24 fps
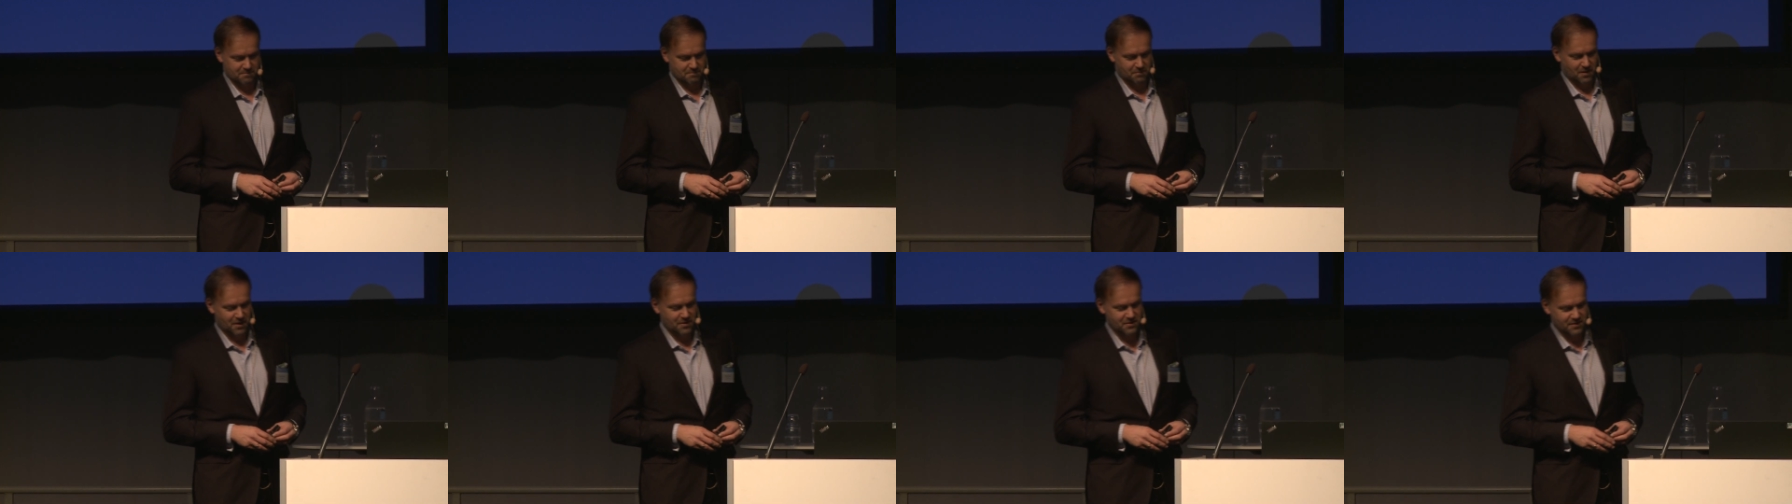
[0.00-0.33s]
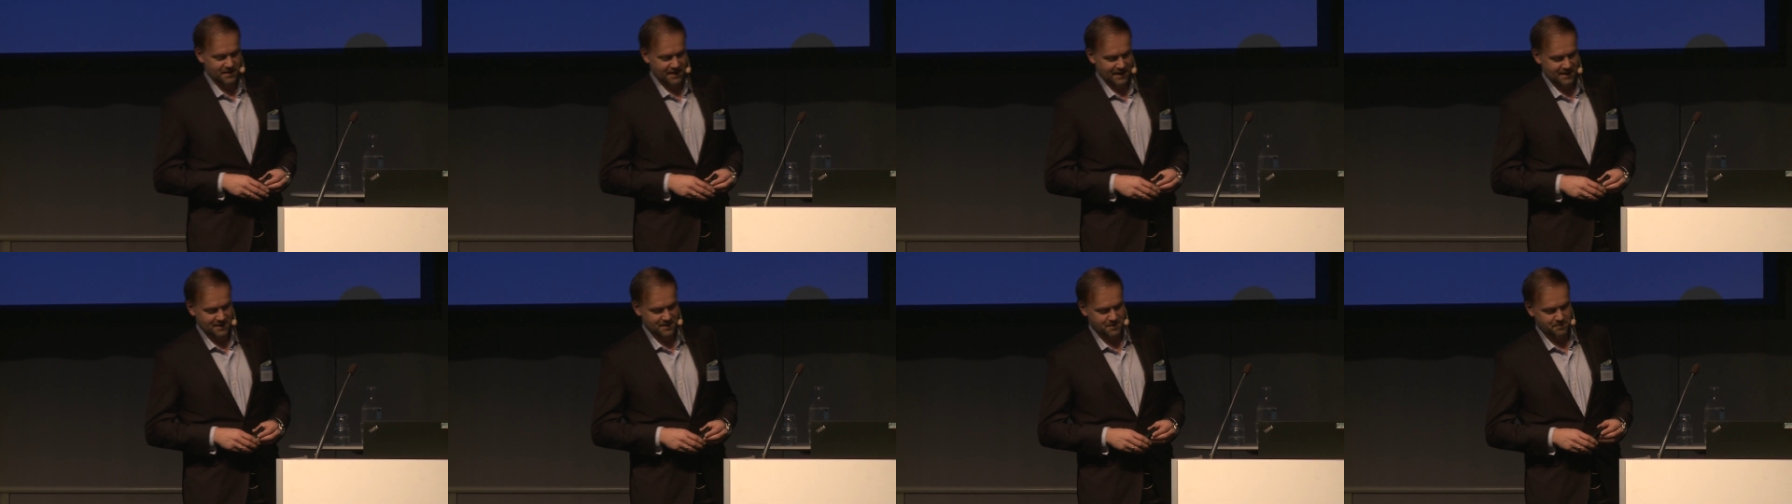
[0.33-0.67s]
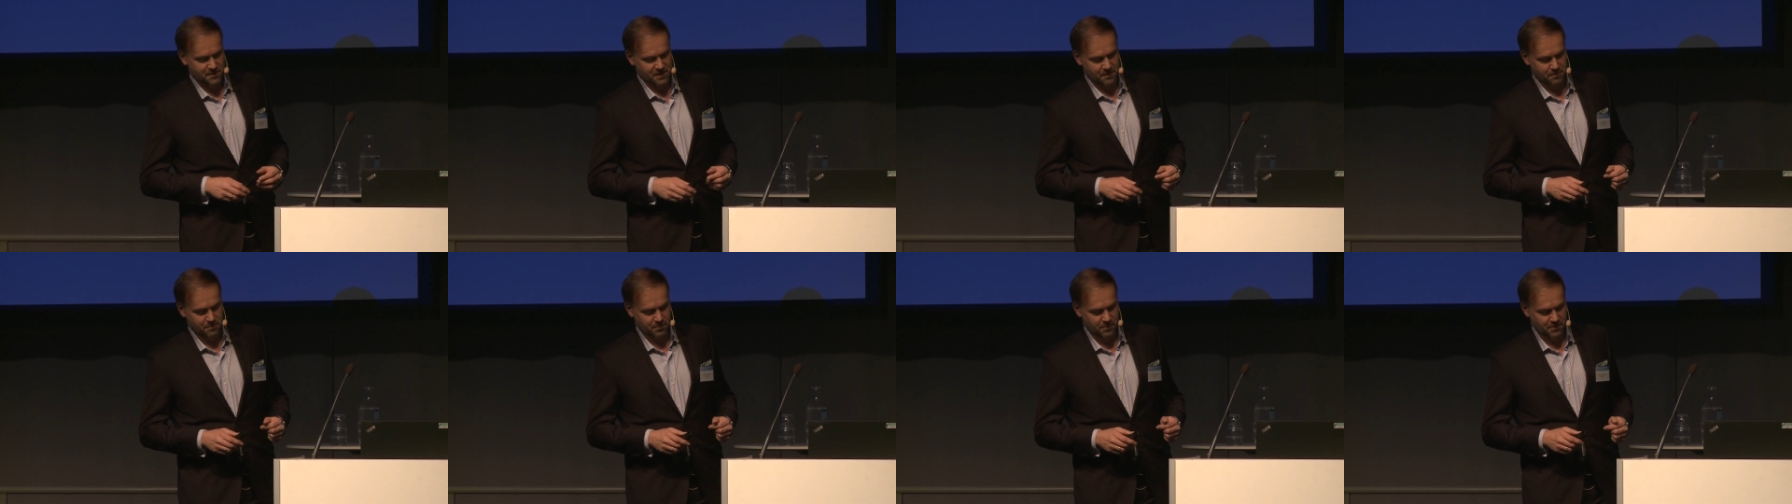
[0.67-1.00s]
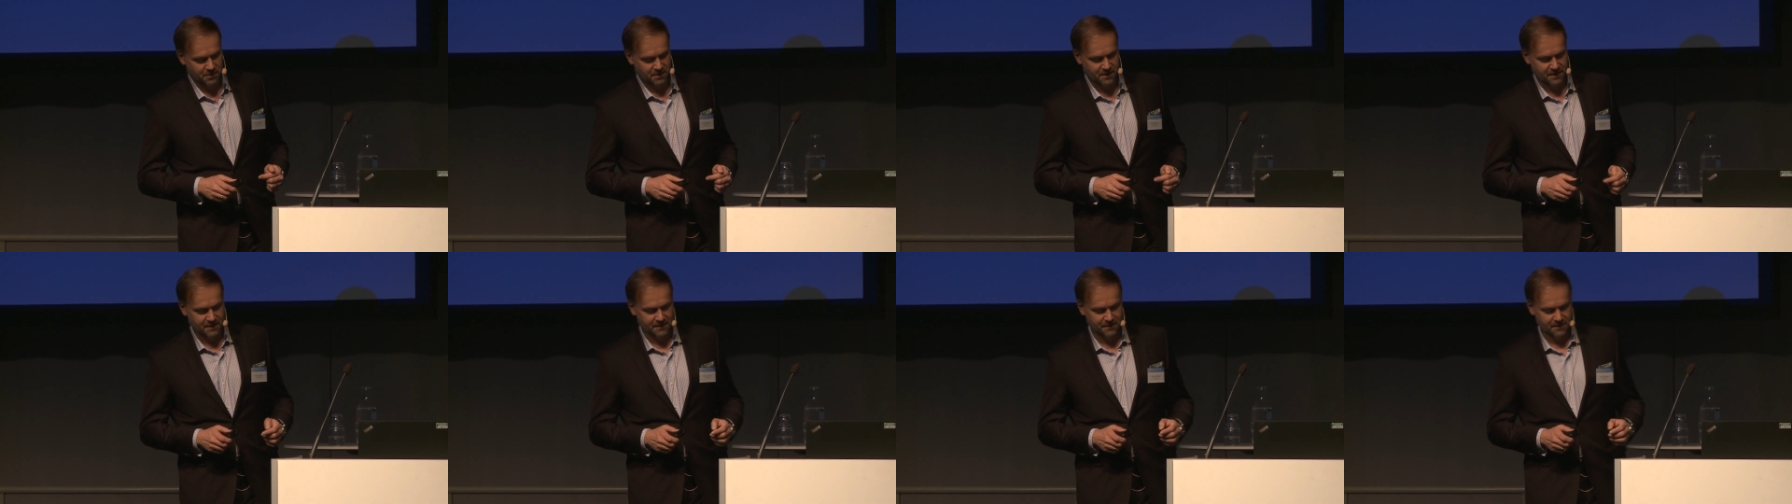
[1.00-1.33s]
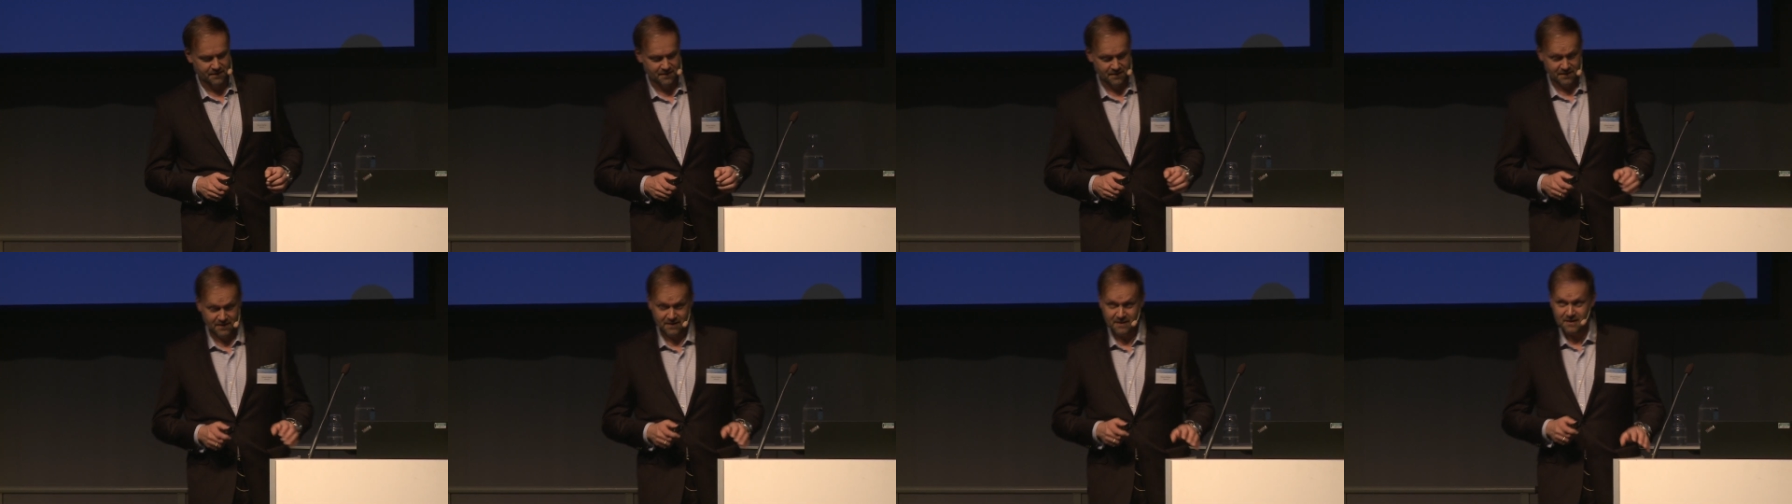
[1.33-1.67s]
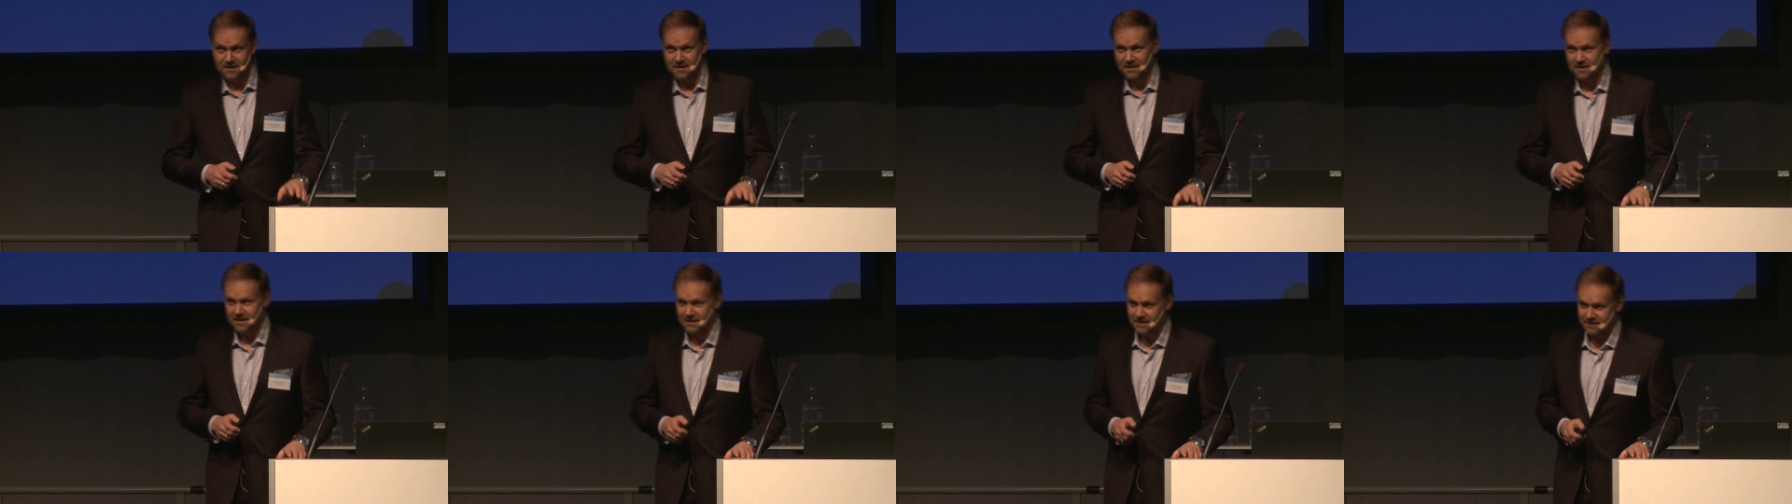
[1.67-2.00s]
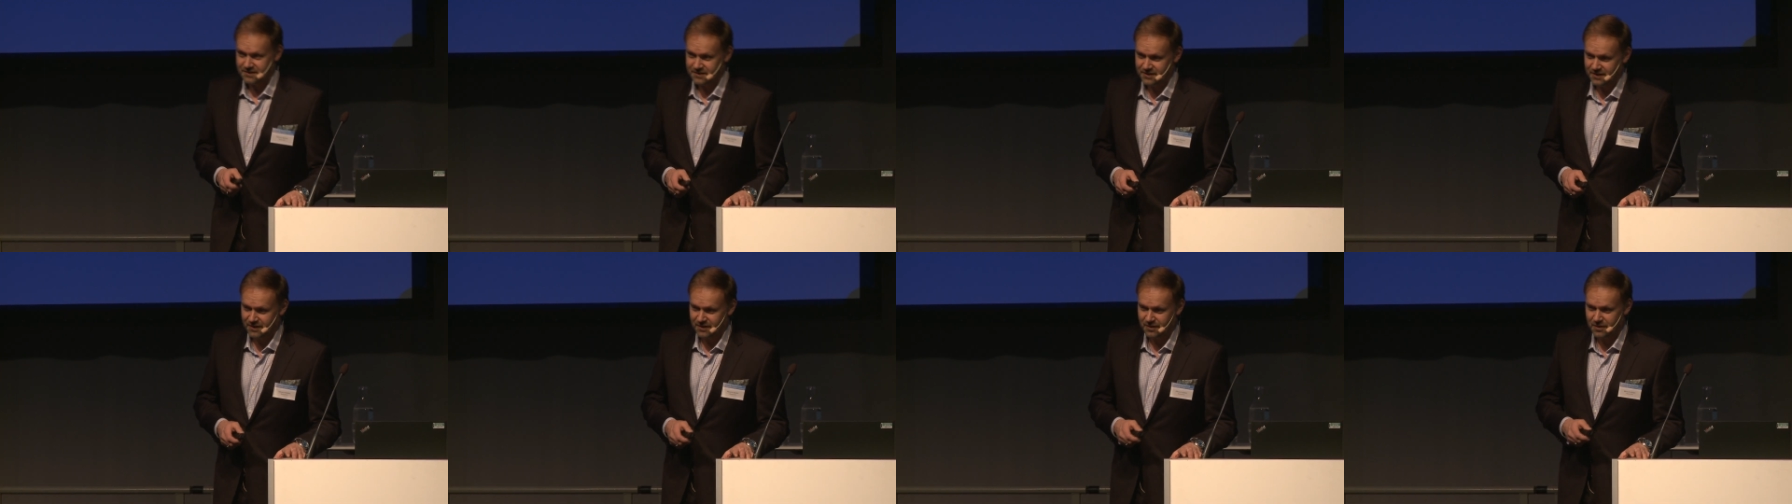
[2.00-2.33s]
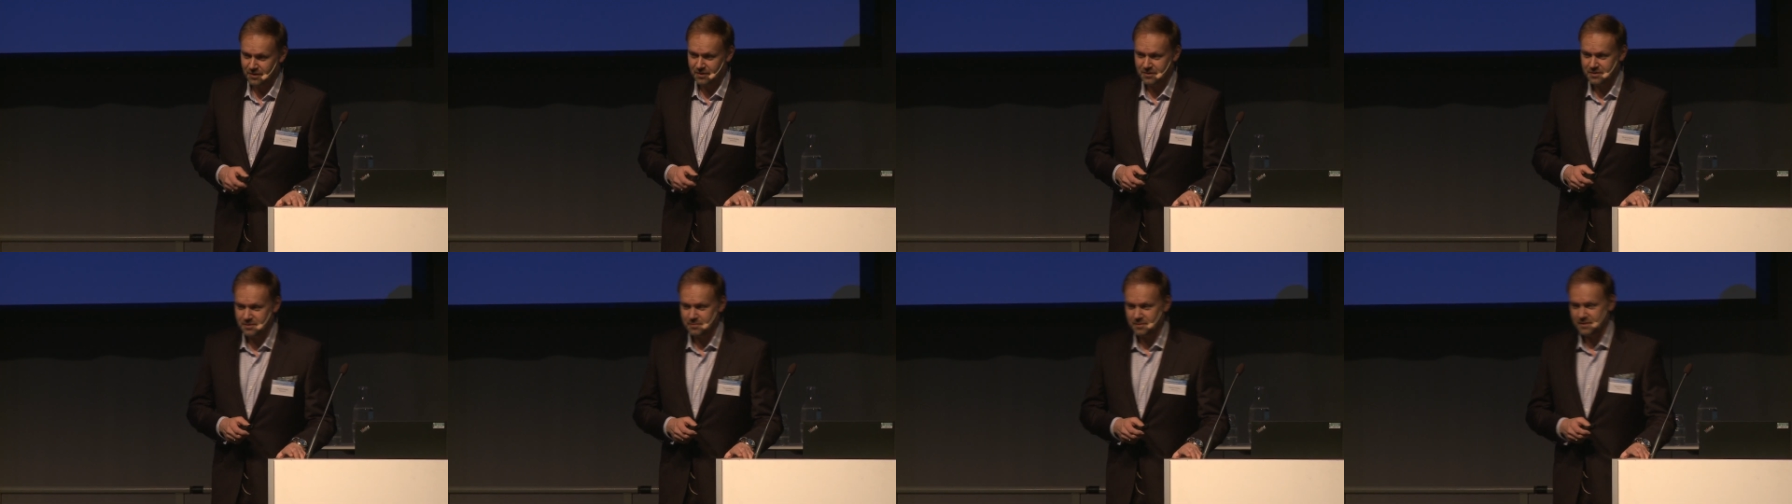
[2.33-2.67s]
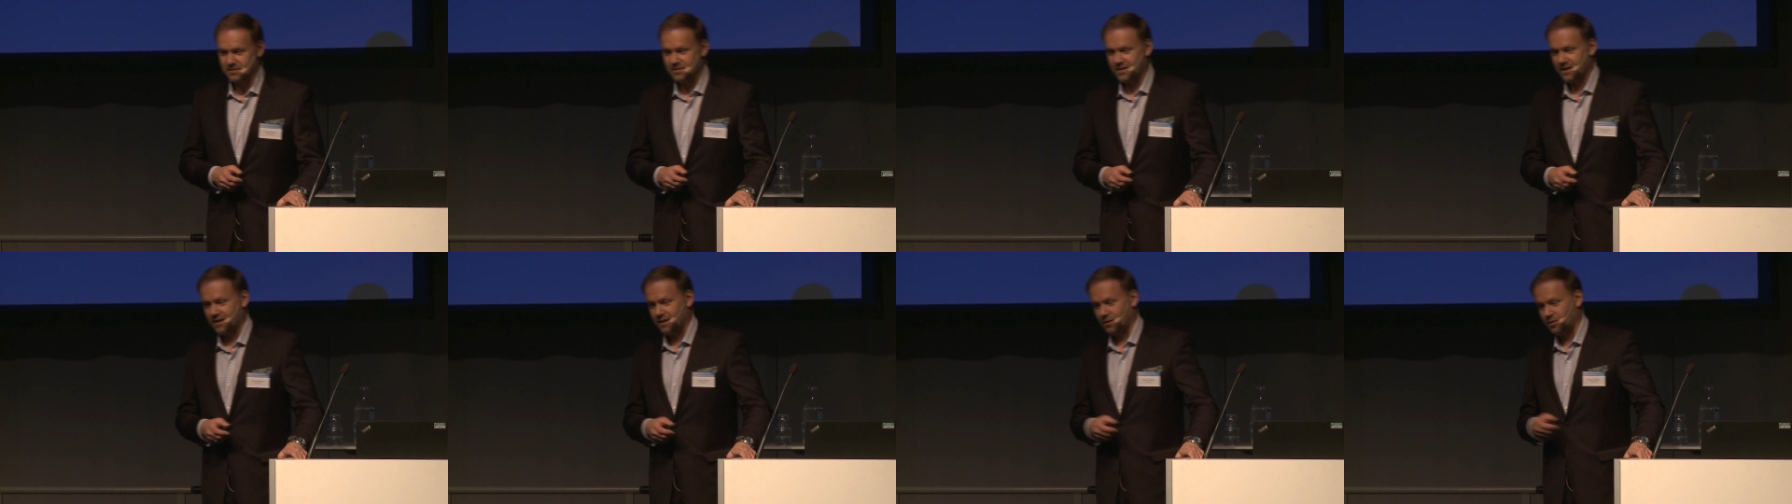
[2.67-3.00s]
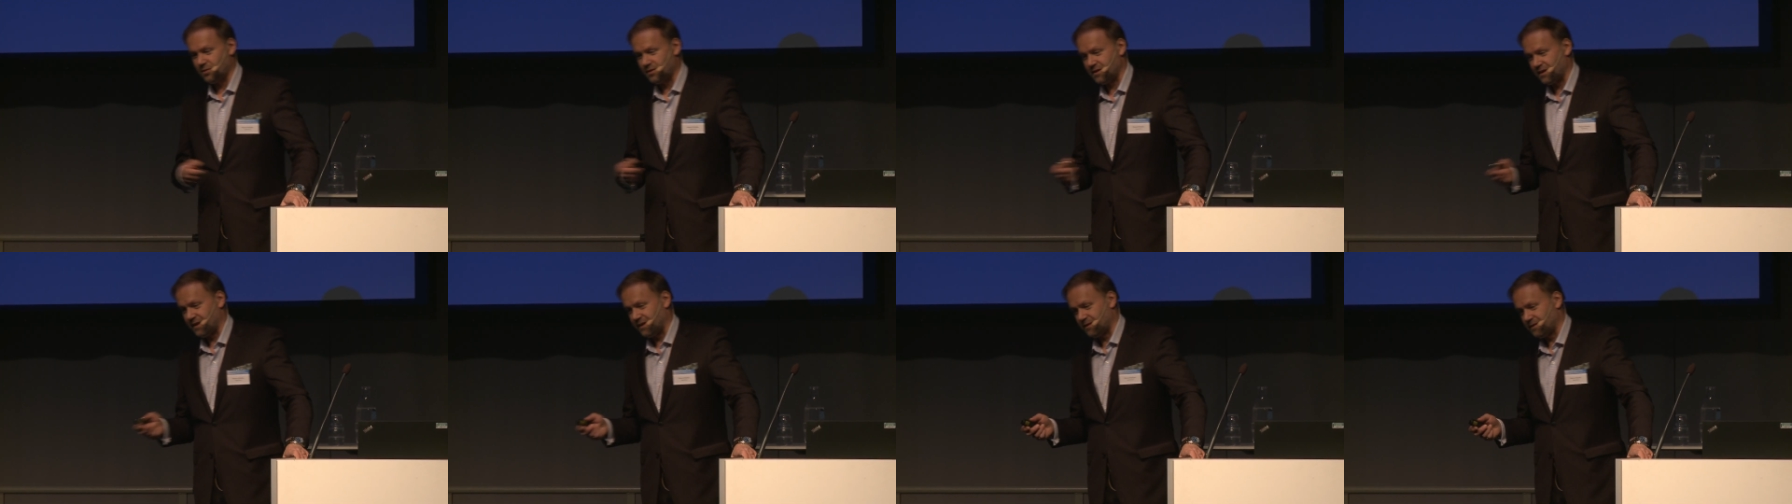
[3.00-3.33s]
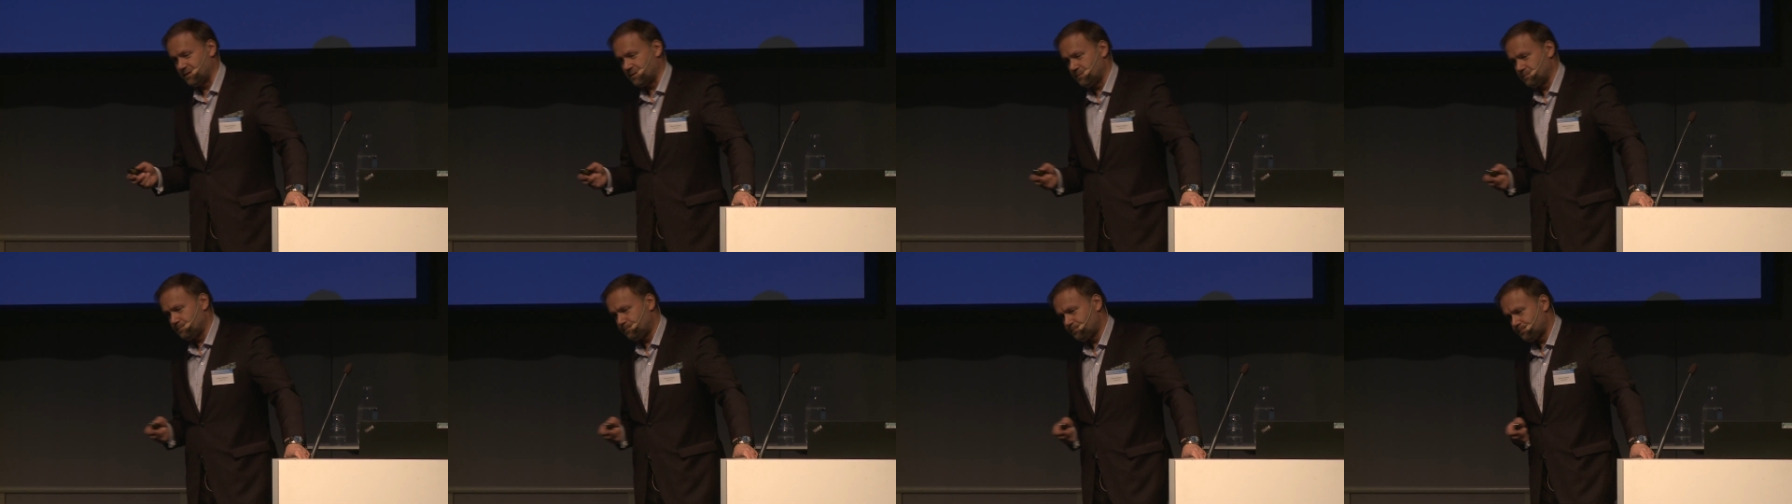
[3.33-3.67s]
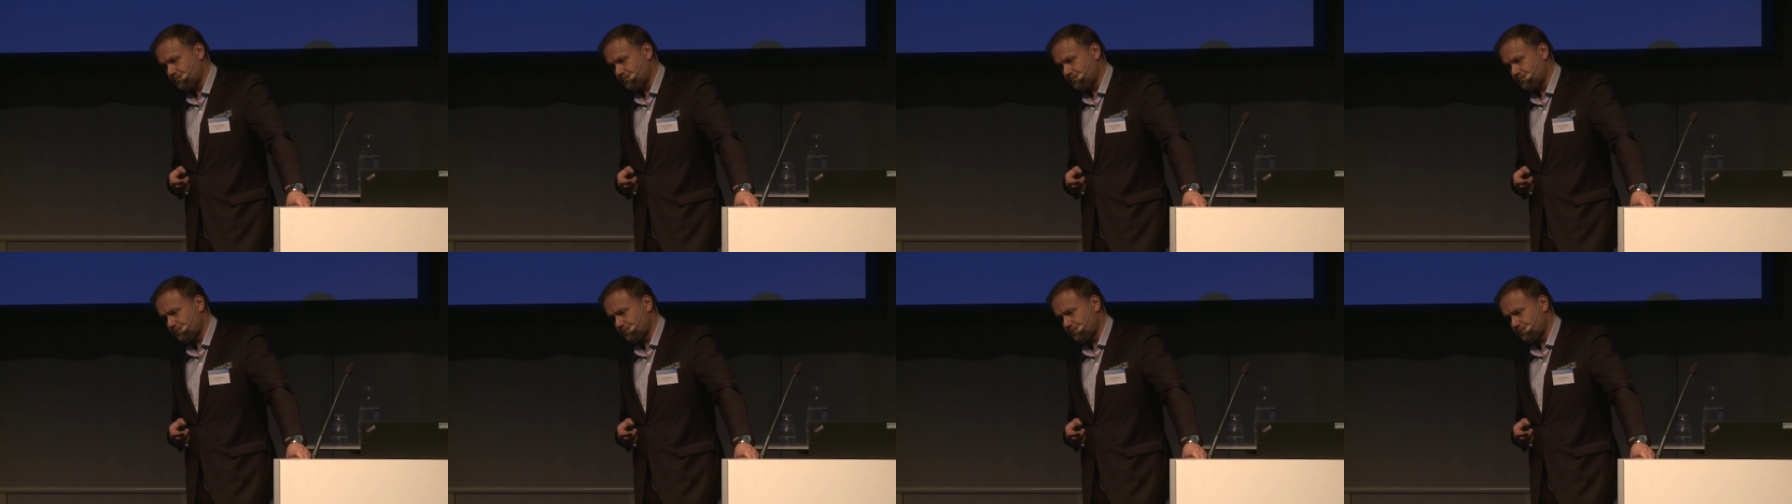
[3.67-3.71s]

biogas people and, and she encouraged me to take a look at it.